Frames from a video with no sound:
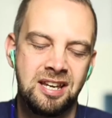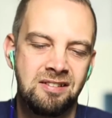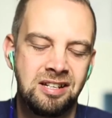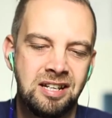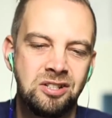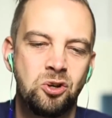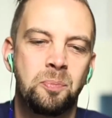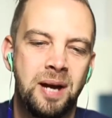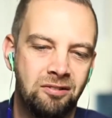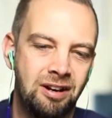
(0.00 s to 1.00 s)
in your
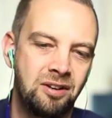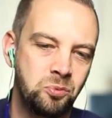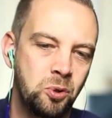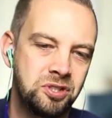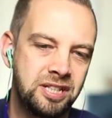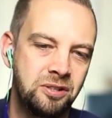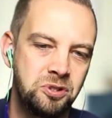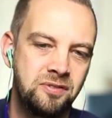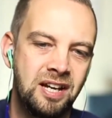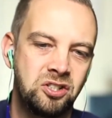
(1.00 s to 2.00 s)
background what skills you've
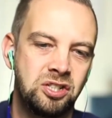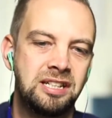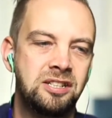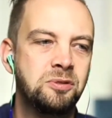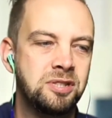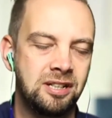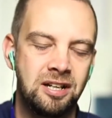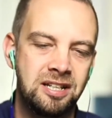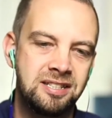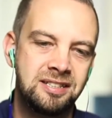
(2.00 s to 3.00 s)
actually
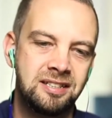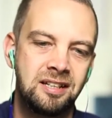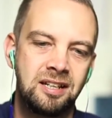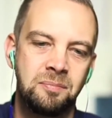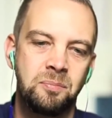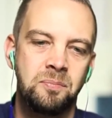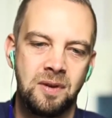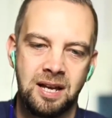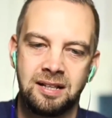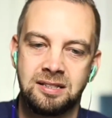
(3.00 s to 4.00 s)
utilized
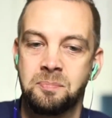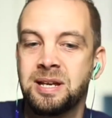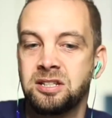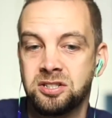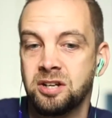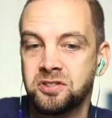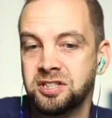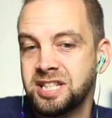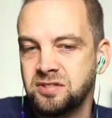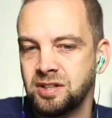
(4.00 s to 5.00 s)
to make yourself
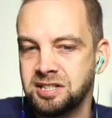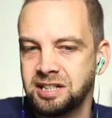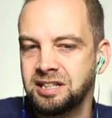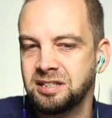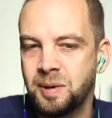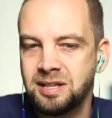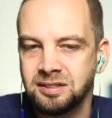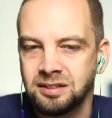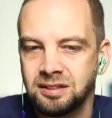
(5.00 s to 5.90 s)
successful as an independent.